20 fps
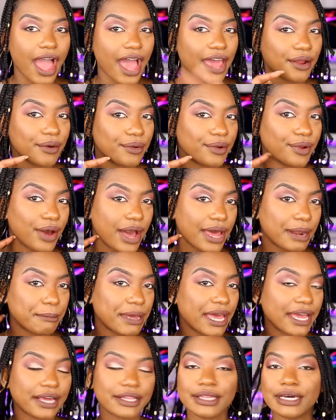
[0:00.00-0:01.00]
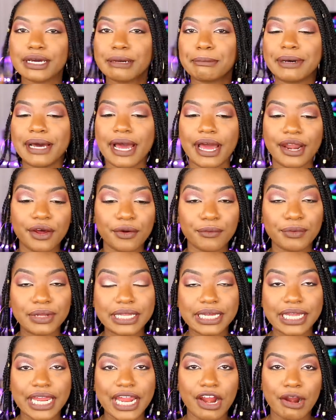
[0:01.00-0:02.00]
I don't know how to back look, but I don't
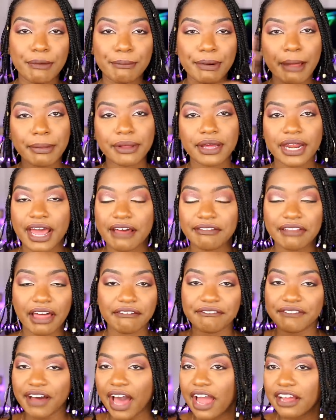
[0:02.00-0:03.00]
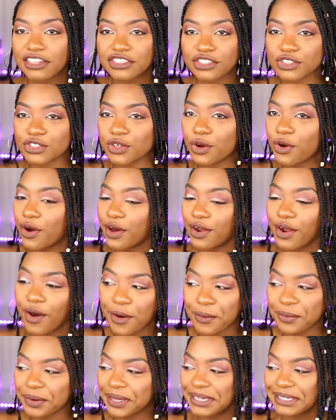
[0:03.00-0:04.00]
really care. I'm probably going to have like visors on
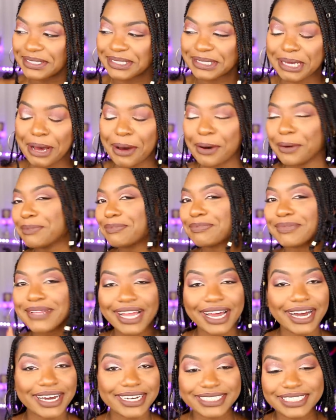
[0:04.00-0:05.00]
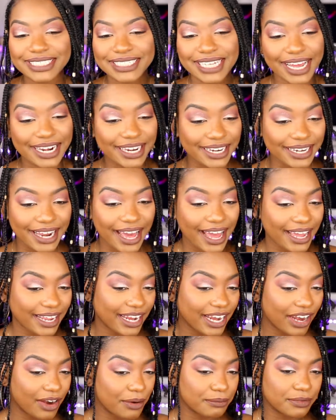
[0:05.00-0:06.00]
all week. So honestly, I did not
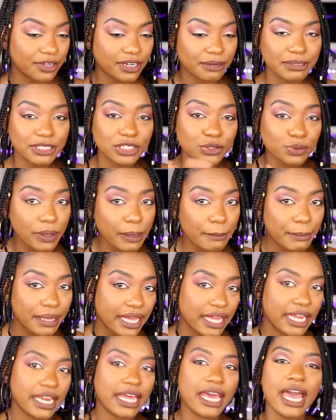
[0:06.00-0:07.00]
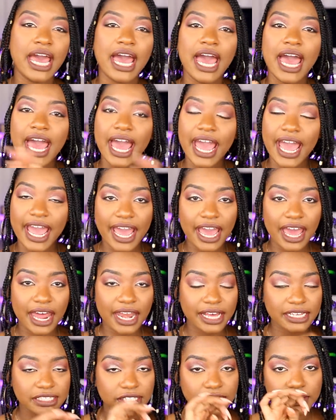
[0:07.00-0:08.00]
care. I'm going to be swimming.
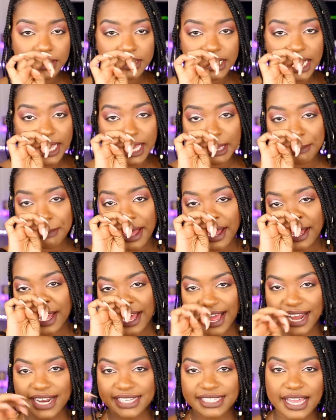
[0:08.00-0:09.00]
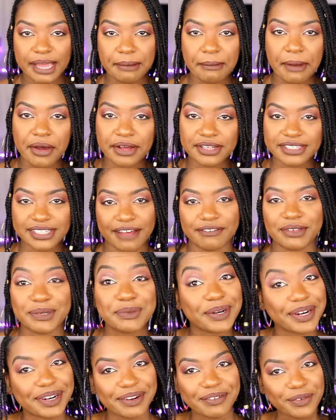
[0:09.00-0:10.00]
And as soon as I get back, I got to take them out because I have to
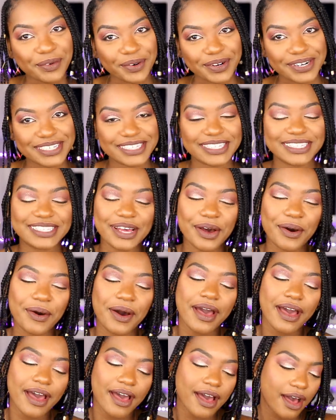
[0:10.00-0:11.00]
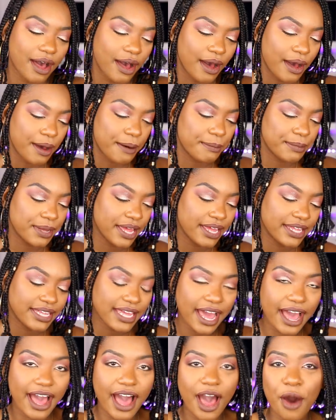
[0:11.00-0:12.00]
work, of course. So um,
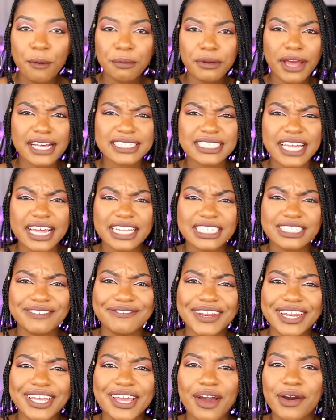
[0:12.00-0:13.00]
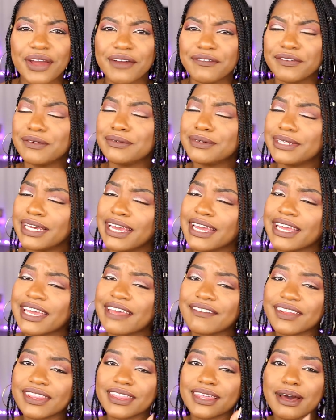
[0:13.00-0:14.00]
yeah, I hope you guys liked this video. If you did,
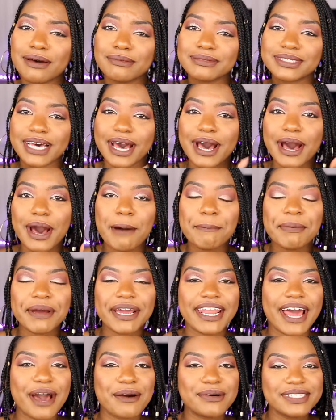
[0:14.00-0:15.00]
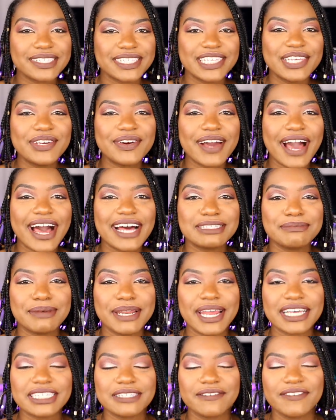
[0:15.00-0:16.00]
give it a thumbs up. And I will see you guys in my
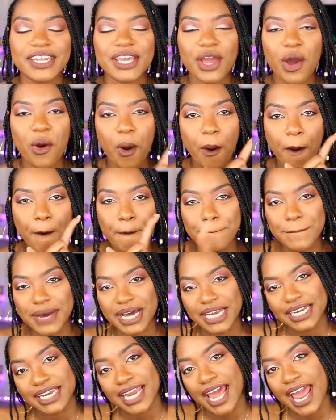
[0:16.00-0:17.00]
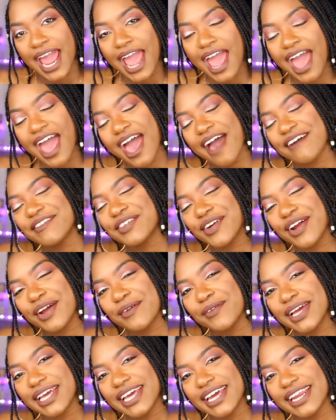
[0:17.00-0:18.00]
next video on Monday. Have a
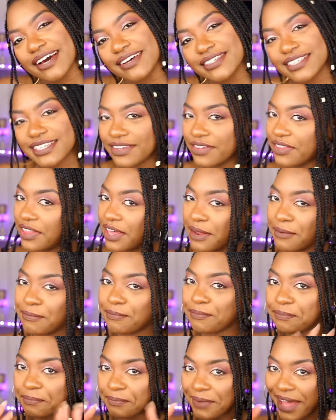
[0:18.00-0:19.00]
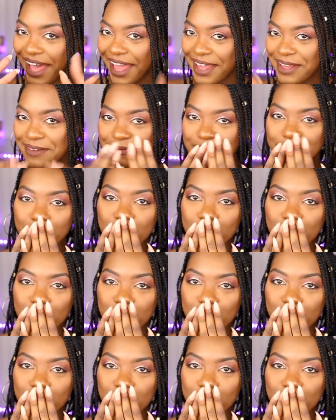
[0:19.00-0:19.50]
great weekend. I'll see you then. Bye.